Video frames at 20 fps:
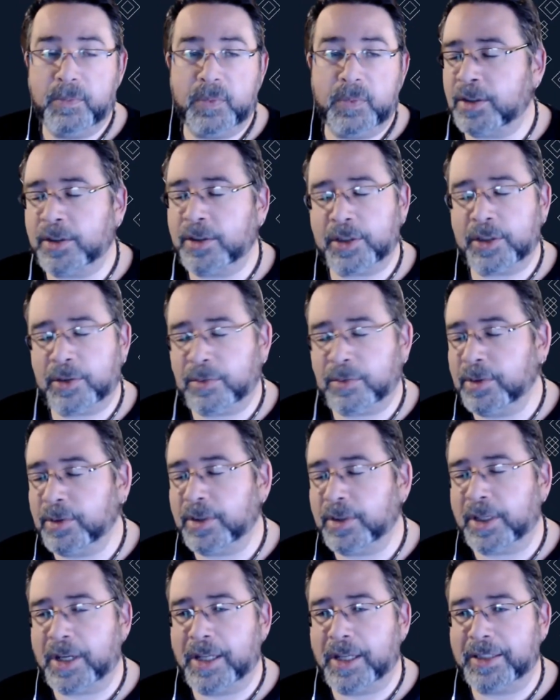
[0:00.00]
searched
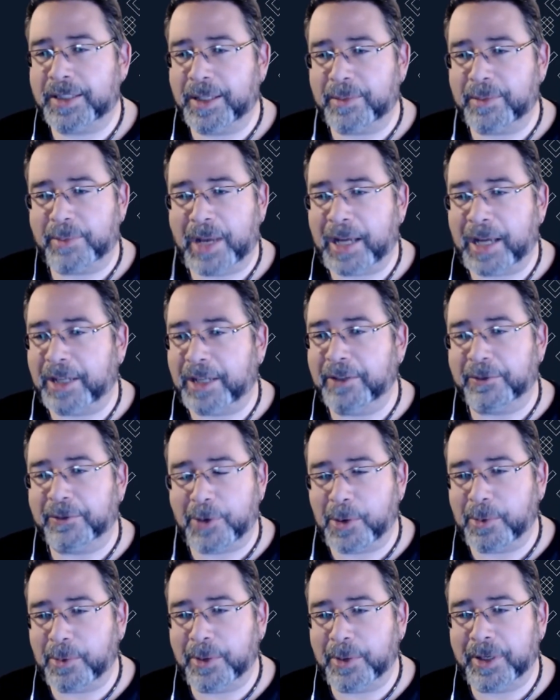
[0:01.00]
through the content back and
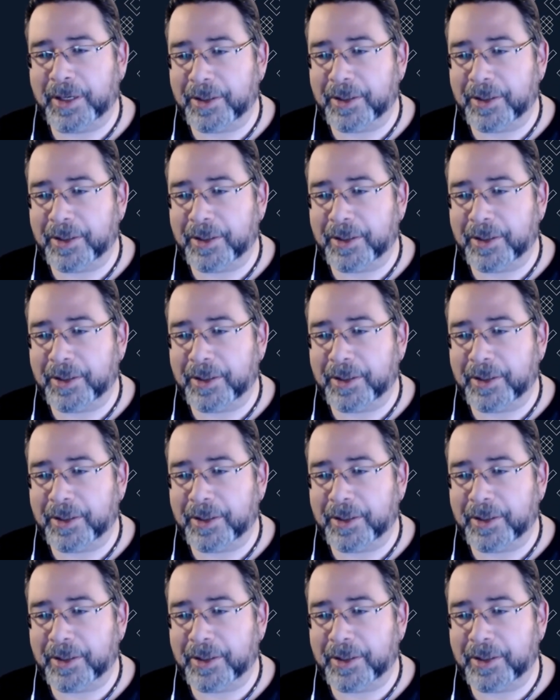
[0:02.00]
forward